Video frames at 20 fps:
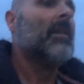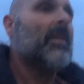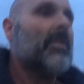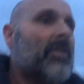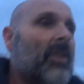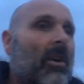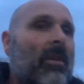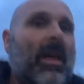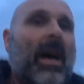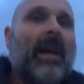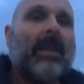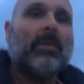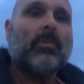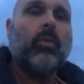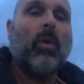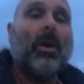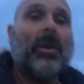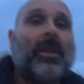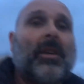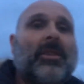So that's
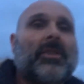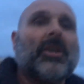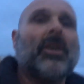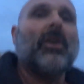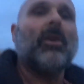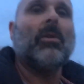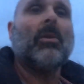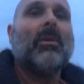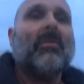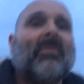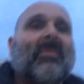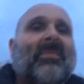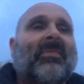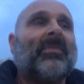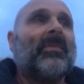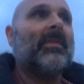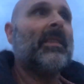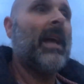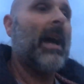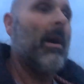what you do.
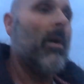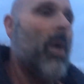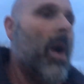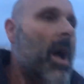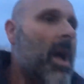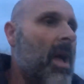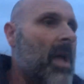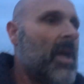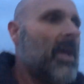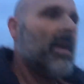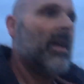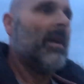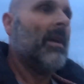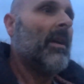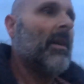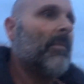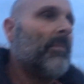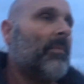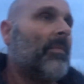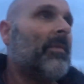Now,
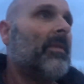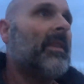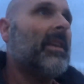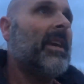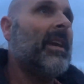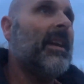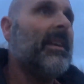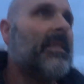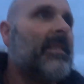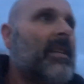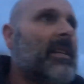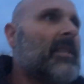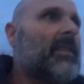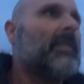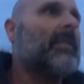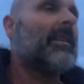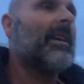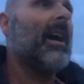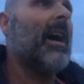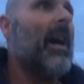the
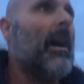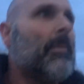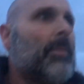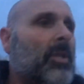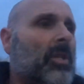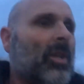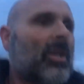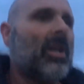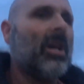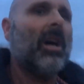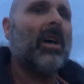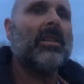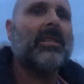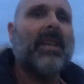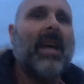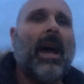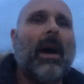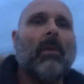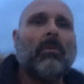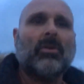easiest carbs to
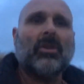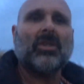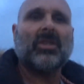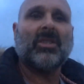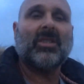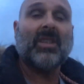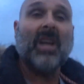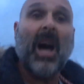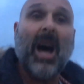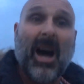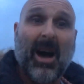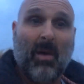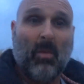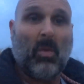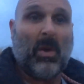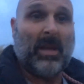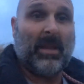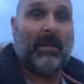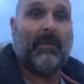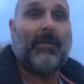cut out to start
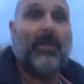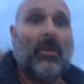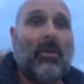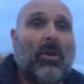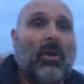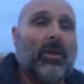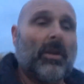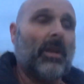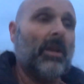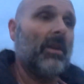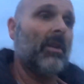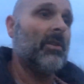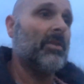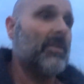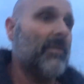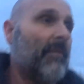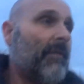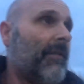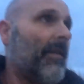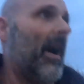with, if you're looking at
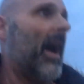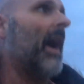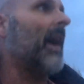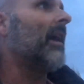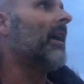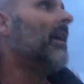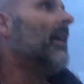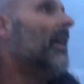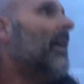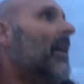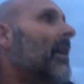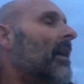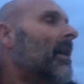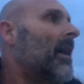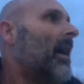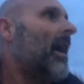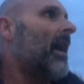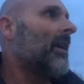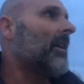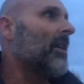losing fat,
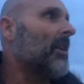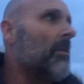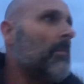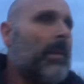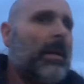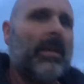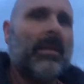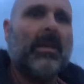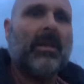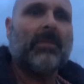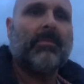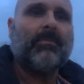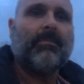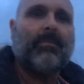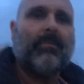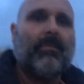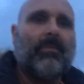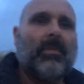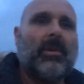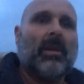are going to be
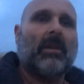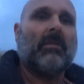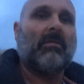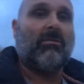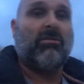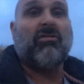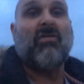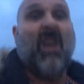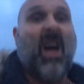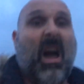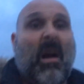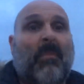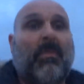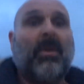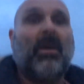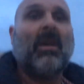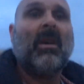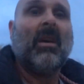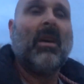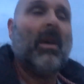the crap,
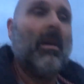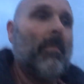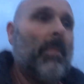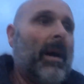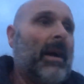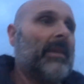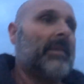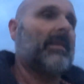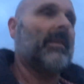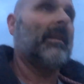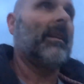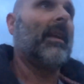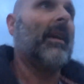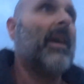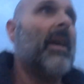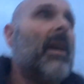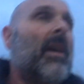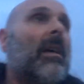basically.